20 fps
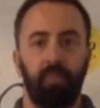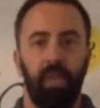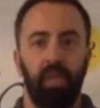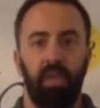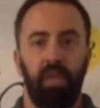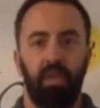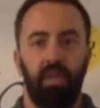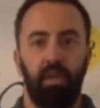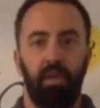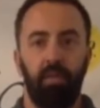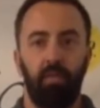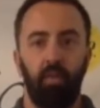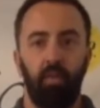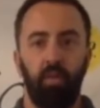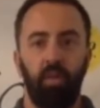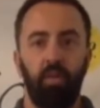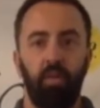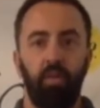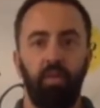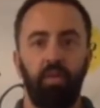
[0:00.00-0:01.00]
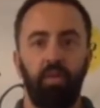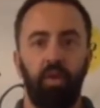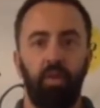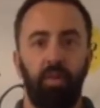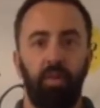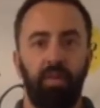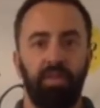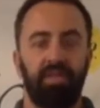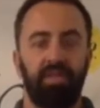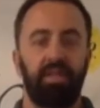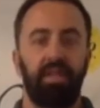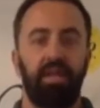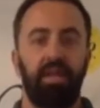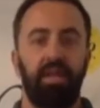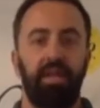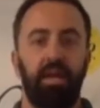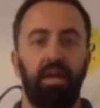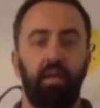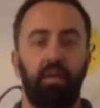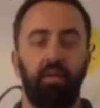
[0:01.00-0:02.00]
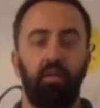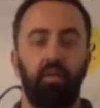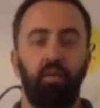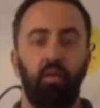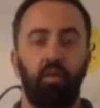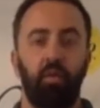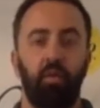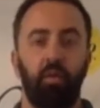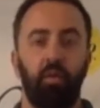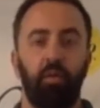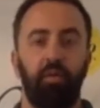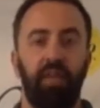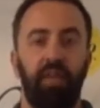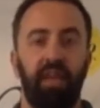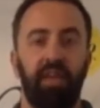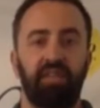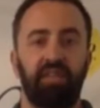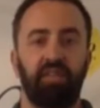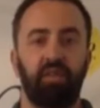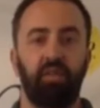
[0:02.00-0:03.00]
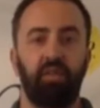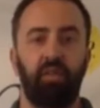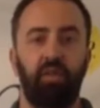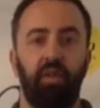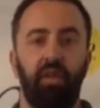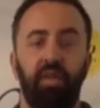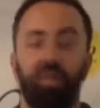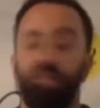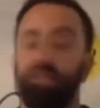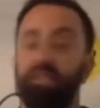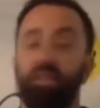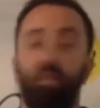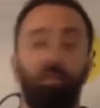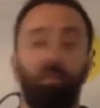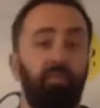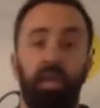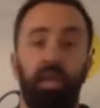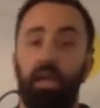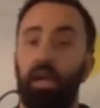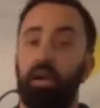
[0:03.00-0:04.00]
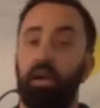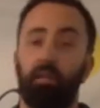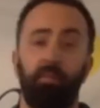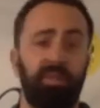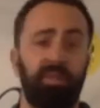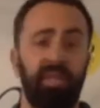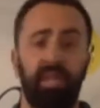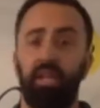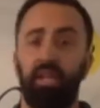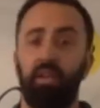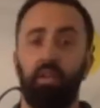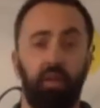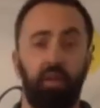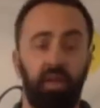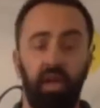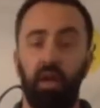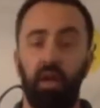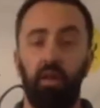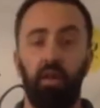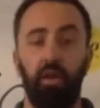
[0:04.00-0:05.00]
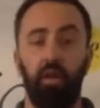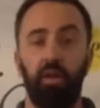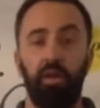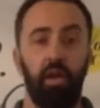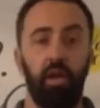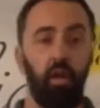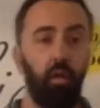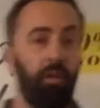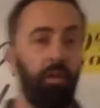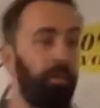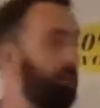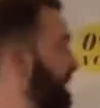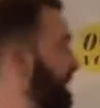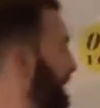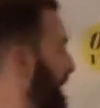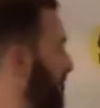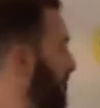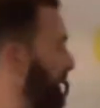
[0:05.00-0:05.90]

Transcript: Yep, we do our best to get it out the door real fast. So if there is something, a particular color, with all